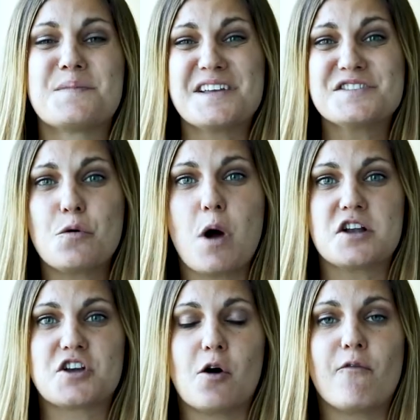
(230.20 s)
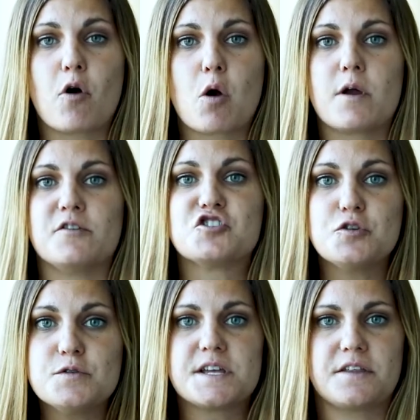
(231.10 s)
things to watch out for when
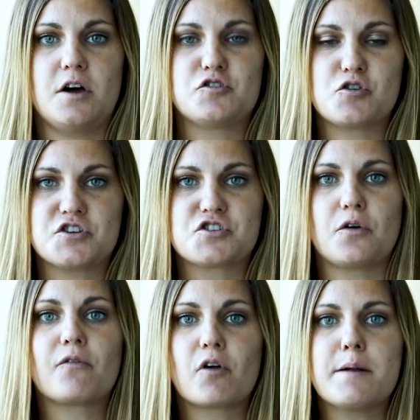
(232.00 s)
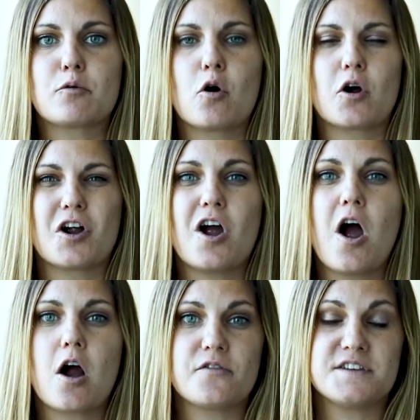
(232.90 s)
choosing a traditional freight broker
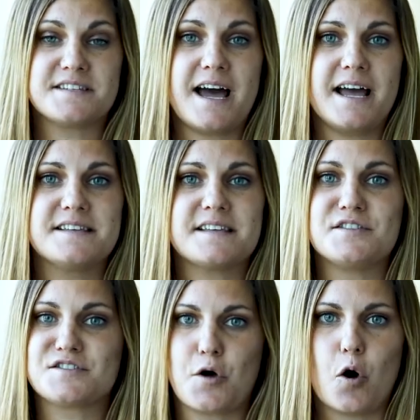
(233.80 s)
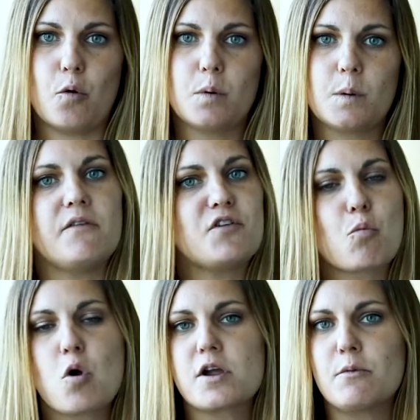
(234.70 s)
are the size and scope. If you're
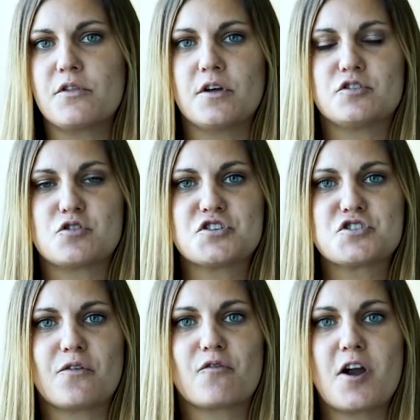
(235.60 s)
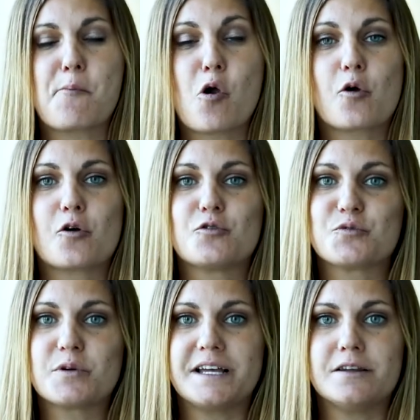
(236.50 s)
working with a traditional freight broker who's
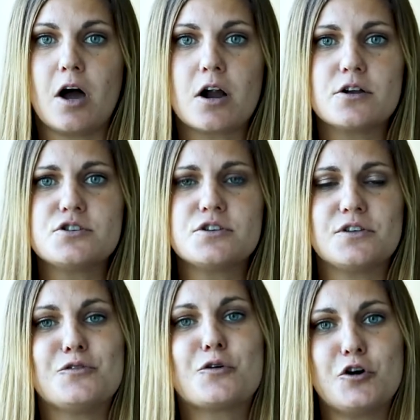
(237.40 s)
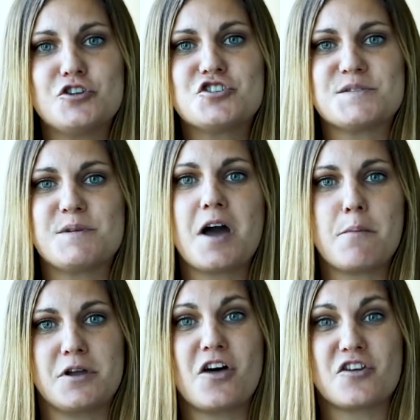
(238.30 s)
really large, you could just
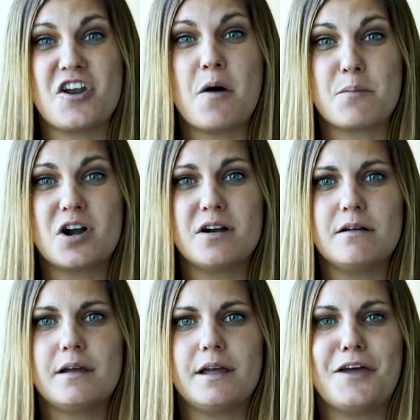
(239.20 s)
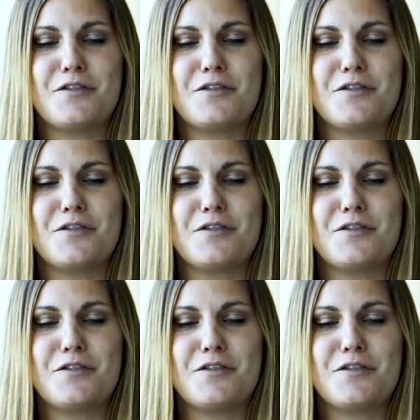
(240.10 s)
become another number in